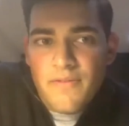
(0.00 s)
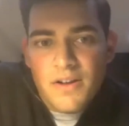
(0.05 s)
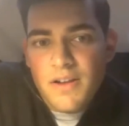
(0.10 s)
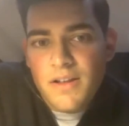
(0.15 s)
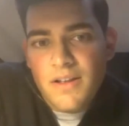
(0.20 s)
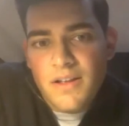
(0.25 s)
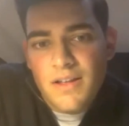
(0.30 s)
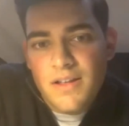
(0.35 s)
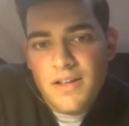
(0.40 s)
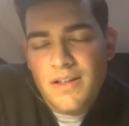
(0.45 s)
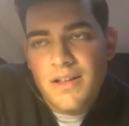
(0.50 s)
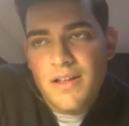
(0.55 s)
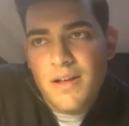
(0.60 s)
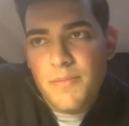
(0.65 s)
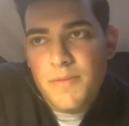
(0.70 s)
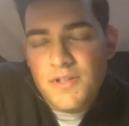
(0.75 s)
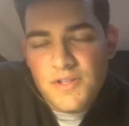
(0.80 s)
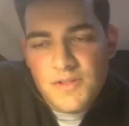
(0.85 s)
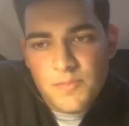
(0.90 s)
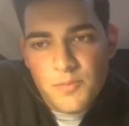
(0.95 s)
it,
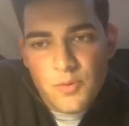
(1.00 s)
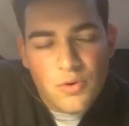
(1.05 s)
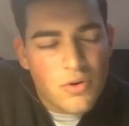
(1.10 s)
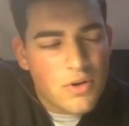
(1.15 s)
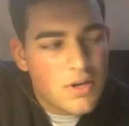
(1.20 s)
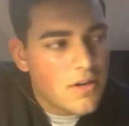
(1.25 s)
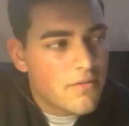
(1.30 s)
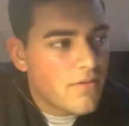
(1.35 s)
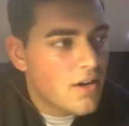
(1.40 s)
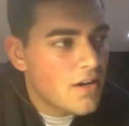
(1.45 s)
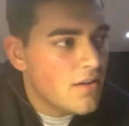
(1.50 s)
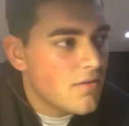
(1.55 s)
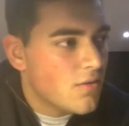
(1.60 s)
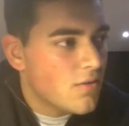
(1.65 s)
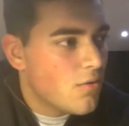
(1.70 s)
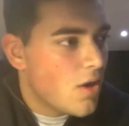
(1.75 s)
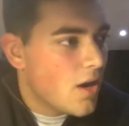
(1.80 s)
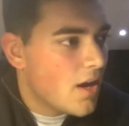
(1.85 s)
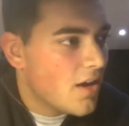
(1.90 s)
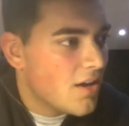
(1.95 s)
I'm into sport and I find it
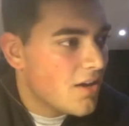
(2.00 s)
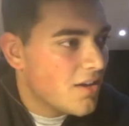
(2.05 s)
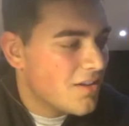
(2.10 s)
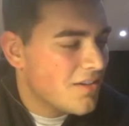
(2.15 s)
quite